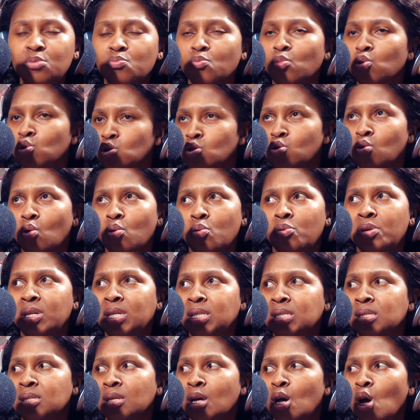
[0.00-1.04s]
more
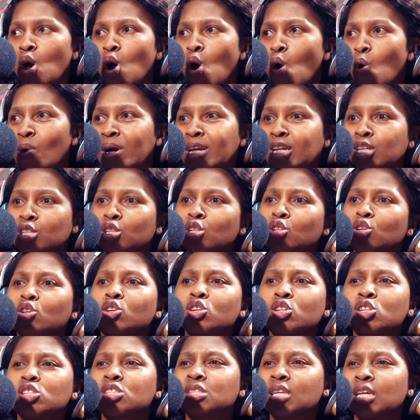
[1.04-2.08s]
stories where little
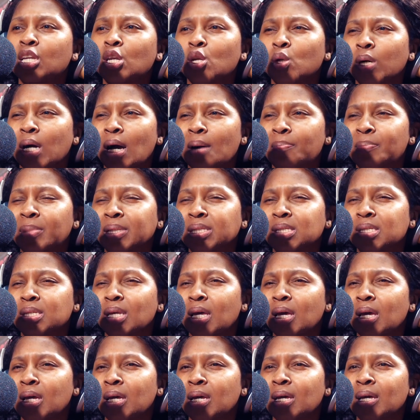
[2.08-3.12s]
girls can look up and
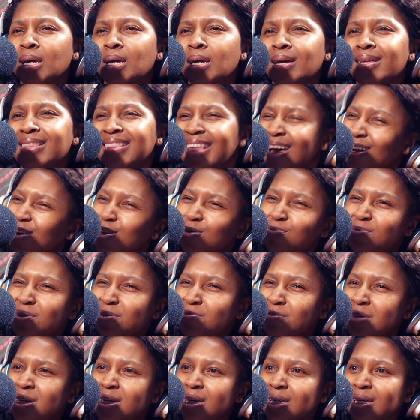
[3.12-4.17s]
say, that could be
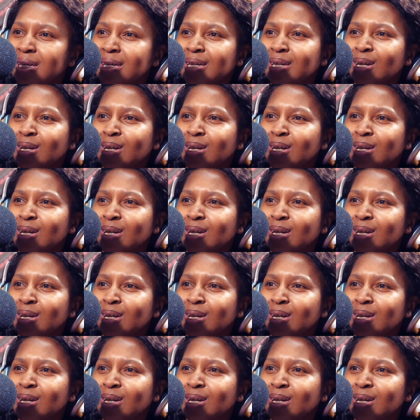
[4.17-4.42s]
me.